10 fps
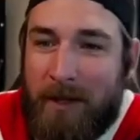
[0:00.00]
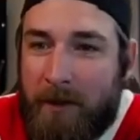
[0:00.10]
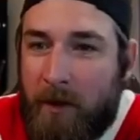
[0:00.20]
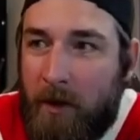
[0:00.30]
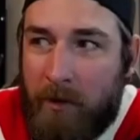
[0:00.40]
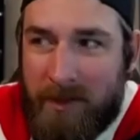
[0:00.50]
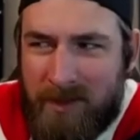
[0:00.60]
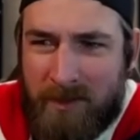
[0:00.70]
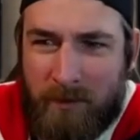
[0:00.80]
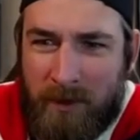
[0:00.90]
Like, right. oh, is
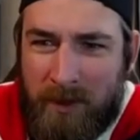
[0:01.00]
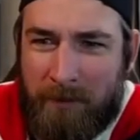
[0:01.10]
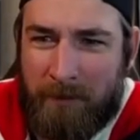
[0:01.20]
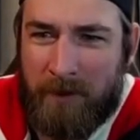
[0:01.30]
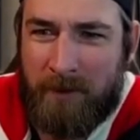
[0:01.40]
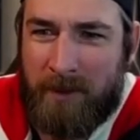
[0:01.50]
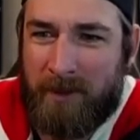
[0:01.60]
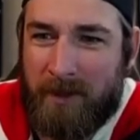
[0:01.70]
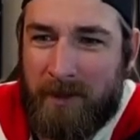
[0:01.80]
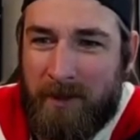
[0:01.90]
this really a frustrating
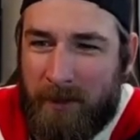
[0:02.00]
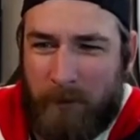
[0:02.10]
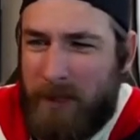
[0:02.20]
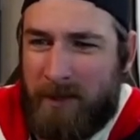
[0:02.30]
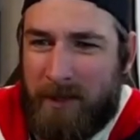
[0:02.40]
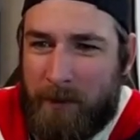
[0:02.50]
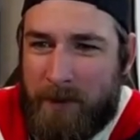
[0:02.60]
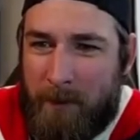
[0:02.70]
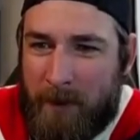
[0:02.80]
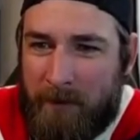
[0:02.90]
thing? Like, we didn't think it
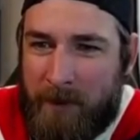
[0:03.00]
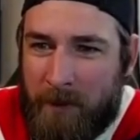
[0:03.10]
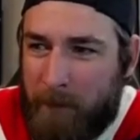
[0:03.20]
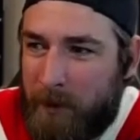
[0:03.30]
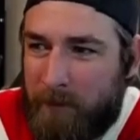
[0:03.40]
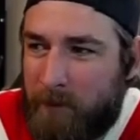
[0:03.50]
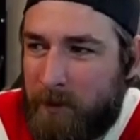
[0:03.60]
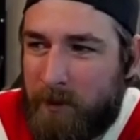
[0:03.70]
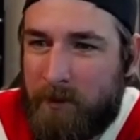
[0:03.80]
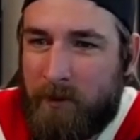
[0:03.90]
was that big of a deal, but
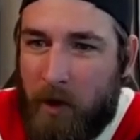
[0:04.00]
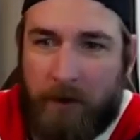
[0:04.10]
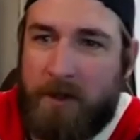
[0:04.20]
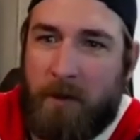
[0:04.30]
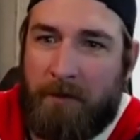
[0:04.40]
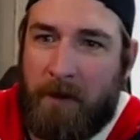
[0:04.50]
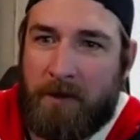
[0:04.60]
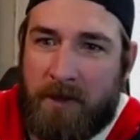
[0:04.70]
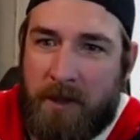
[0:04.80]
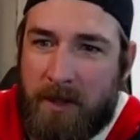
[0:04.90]
all these
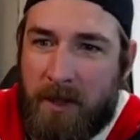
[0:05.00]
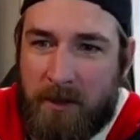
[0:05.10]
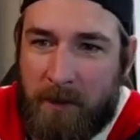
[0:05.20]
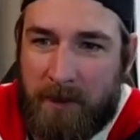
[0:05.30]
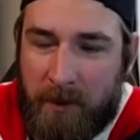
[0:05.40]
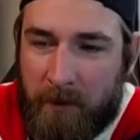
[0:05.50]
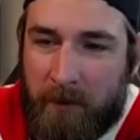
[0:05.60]
motherfuckers keep saying it's a big deal.